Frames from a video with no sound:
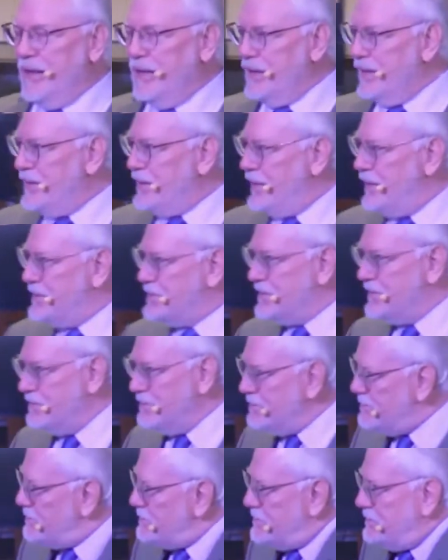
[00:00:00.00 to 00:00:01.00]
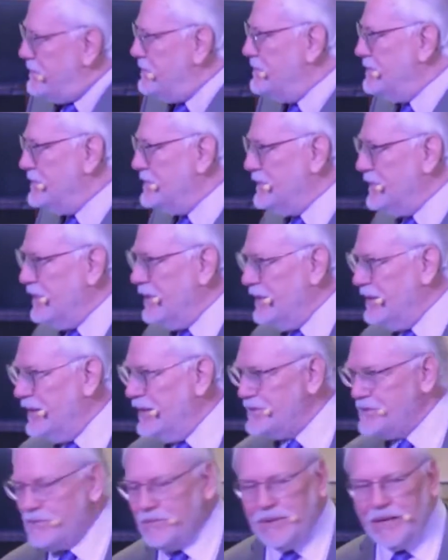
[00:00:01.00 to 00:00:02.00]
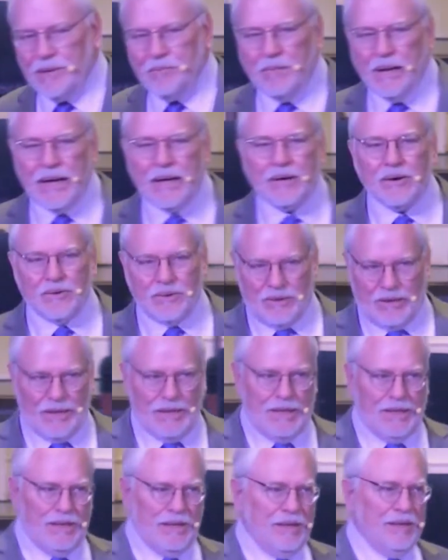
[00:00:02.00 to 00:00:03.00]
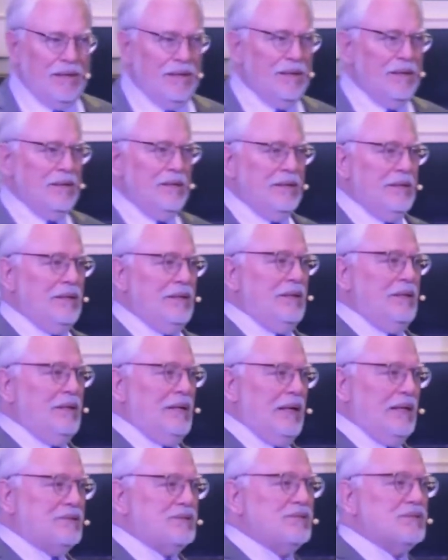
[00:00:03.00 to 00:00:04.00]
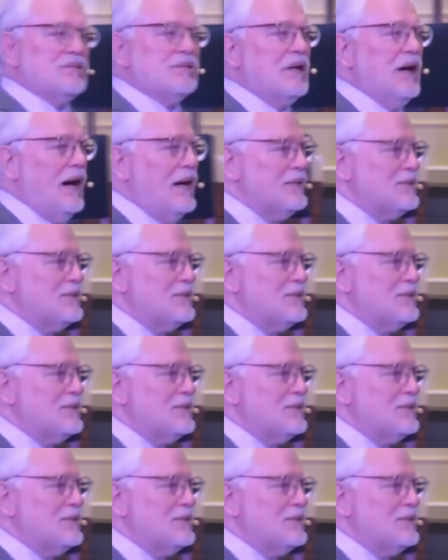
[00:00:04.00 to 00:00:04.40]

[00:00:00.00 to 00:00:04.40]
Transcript: it doesn't, doesn't really matter a lot. It's just God's